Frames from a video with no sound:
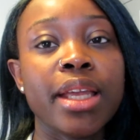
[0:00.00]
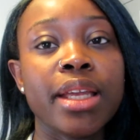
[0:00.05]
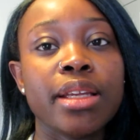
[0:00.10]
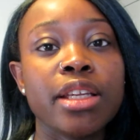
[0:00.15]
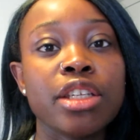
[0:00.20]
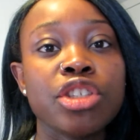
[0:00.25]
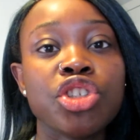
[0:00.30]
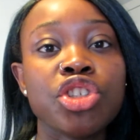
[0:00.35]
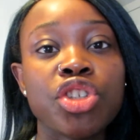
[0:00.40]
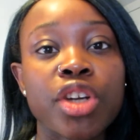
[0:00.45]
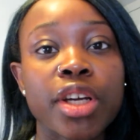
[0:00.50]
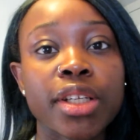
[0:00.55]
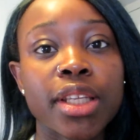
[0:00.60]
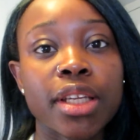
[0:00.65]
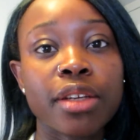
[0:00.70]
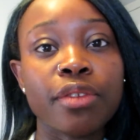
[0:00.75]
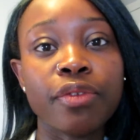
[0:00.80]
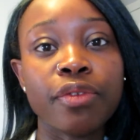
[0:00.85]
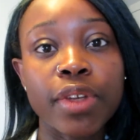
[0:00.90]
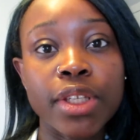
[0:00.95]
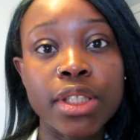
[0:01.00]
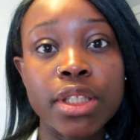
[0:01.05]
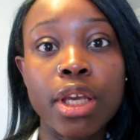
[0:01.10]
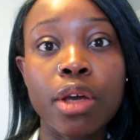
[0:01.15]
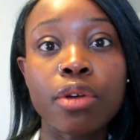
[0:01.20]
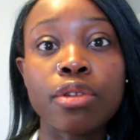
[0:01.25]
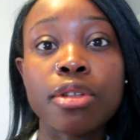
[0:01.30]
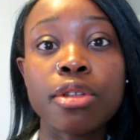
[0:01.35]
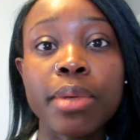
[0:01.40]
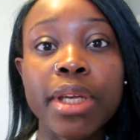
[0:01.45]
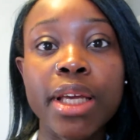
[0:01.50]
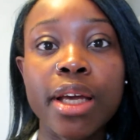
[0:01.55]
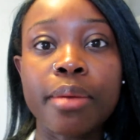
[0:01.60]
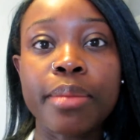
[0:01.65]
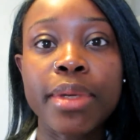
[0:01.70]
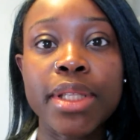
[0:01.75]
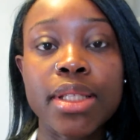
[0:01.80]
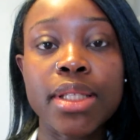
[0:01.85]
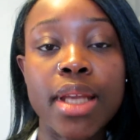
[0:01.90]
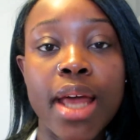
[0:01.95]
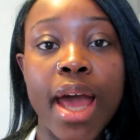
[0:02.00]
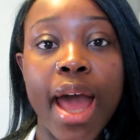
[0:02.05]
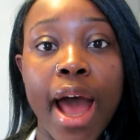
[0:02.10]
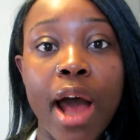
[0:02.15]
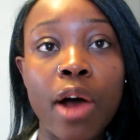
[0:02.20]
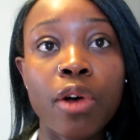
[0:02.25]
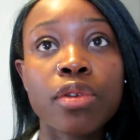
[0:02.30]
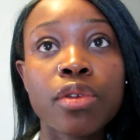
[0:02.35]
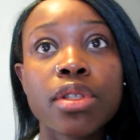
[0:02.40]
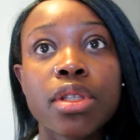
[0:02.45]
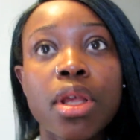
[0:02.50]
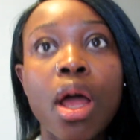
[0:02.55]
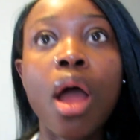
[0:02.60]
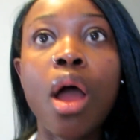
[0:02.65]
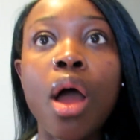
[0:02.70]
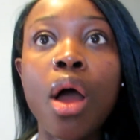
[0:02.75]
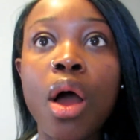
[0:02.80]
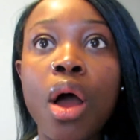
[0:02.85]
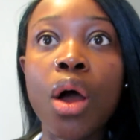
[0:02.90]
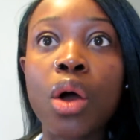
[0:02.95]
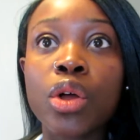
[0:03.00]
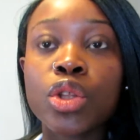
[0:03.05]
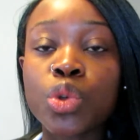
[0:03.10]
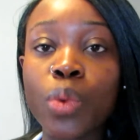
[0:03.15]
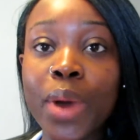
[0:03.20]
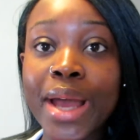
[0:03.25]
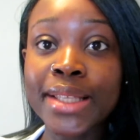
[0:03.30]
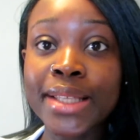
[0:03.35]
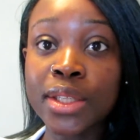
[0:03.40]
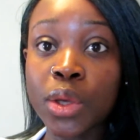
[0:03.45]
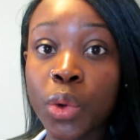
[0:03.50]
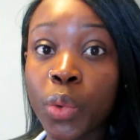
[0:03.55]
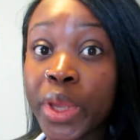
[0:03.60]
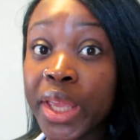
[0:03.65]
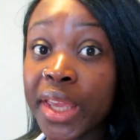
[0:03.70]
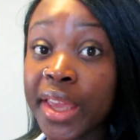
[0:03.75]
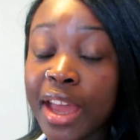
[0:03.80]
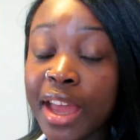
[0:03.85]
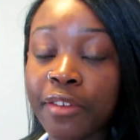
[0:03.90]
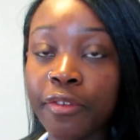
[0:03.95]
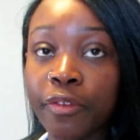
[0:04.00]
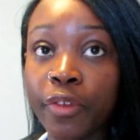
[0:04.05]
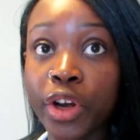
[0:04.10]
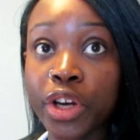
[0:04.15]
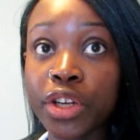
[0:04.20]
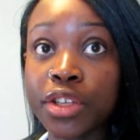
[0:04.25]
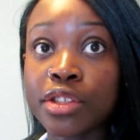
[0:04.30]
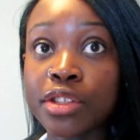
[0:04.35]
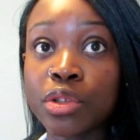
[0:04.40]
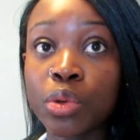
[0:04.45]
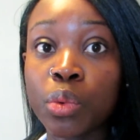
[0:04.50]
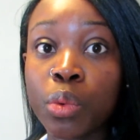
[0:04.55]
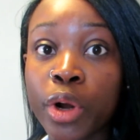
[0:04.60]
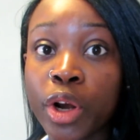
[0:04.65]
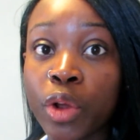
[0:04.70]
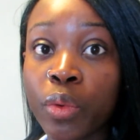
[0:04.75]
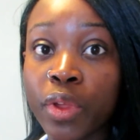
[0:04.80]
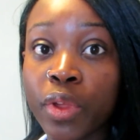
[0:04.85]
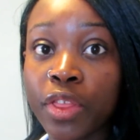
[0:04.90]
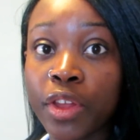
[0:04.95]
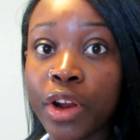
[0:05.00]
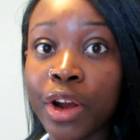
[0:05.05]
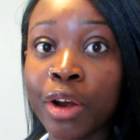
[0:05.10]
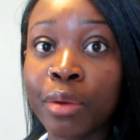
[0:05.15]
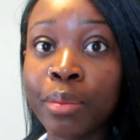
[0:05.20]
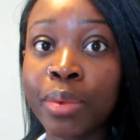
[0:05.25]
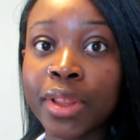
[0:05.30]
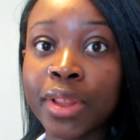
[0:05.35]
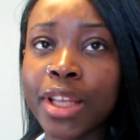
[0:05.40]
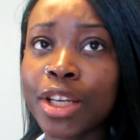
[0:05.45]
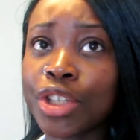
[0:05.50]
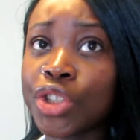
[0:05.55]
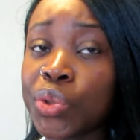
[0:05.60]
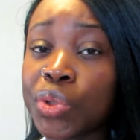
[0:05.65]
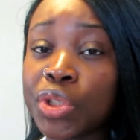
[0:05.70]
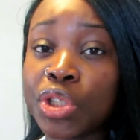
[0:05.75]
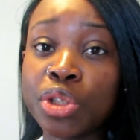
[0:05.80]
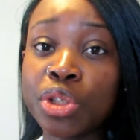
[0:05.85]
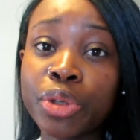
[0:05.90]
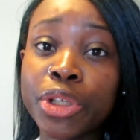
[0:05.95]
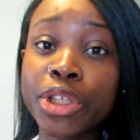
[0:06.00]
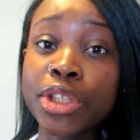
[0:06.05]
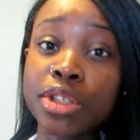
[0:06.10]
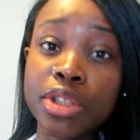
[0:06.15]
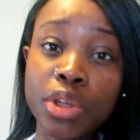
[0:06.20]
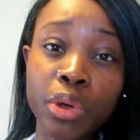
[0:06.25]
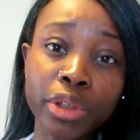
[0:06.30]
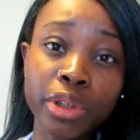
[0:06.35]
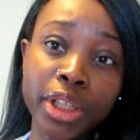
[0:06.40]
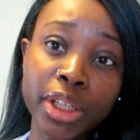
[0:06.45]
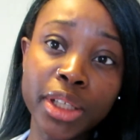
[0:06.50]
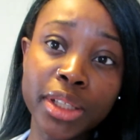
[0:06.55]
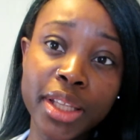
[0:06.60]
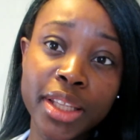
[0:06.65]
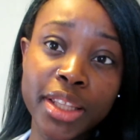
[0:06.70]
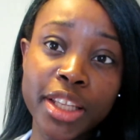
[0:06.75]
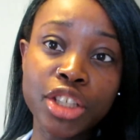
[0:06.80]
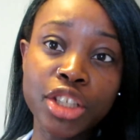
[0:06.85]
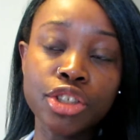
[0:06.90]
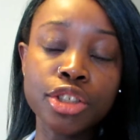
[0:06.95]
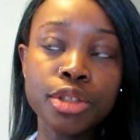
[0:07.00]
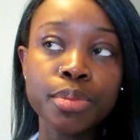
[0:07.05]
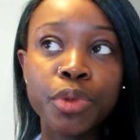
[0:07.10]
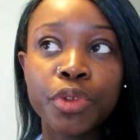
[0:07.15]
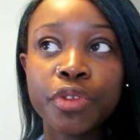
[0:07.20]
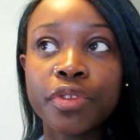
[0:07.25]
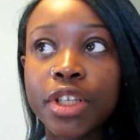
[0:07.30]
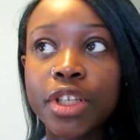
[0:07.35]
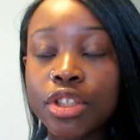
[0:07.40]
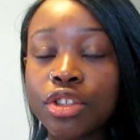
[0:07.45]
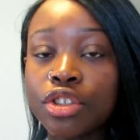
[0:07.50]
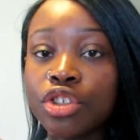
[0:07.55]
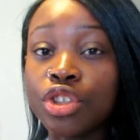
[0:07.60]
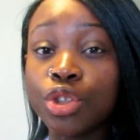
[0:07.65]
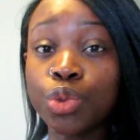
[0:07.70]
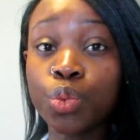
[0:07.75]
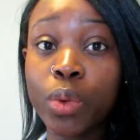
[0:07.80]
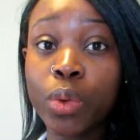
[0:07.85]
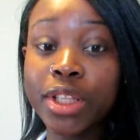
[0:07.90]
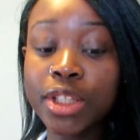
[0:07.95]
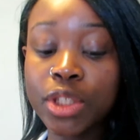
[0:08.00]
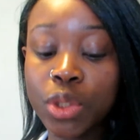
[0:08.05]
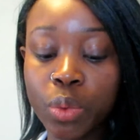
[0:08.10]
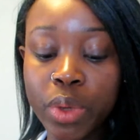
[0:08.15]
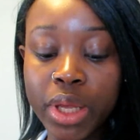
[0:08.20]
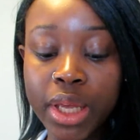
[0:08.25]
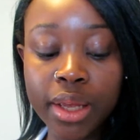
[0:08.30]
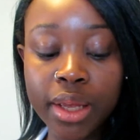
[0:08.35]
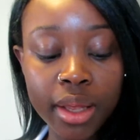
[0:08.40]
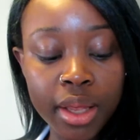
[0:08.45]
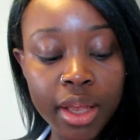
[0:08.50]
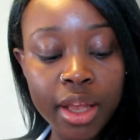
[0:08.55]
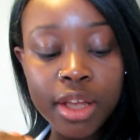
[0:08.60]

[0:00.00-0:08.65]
instructed physio to be coming to the house twice a week at first to work with her, but then she was doing so good that they just moved it to just once a week.